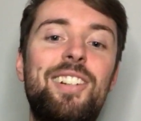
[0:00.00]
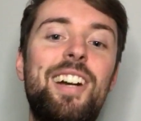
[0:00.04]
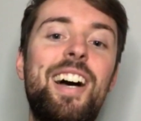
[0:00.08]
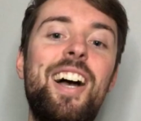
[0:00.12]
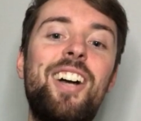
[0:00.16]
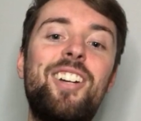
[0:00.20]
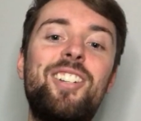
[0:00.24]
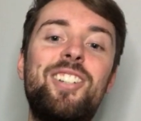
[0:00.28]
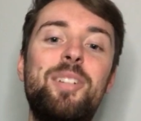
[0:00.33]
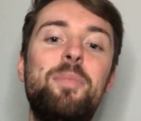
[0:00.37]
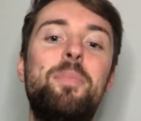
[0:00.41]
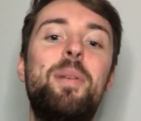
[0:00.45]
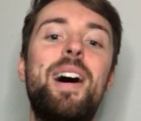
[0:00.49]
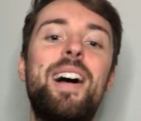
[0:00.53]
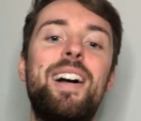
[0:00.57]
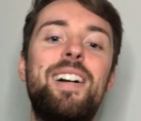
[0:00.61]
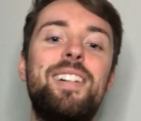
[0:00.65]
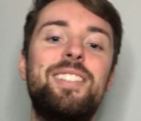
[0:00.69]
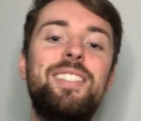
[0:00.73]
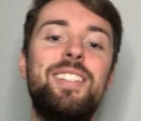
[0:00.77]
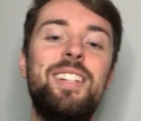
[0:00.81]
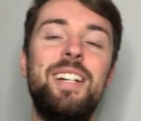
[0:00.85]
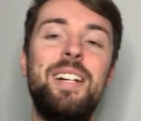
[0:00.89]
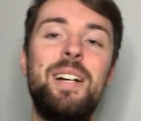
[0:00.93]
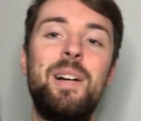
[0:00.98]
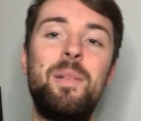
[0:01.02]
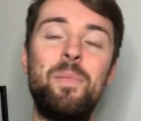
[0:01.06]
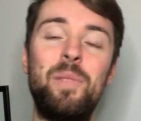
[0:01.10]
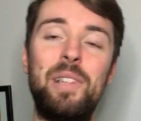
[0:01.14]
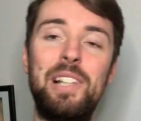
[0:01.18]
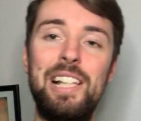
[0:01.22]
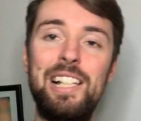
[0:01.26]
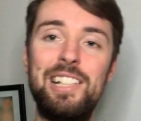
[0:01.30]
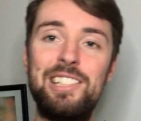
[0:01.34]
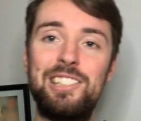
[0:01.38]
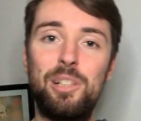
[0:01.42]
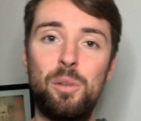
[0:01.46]
I actually backed
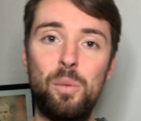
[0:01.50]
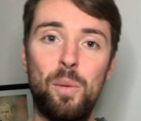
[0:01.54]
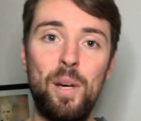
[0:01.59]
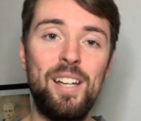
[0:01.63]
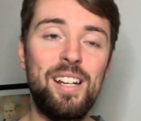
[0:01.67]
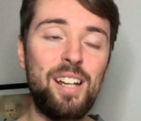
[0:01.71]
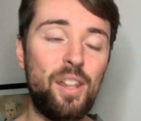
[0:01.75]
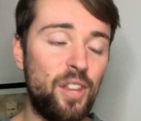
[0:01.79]
Leeds to win.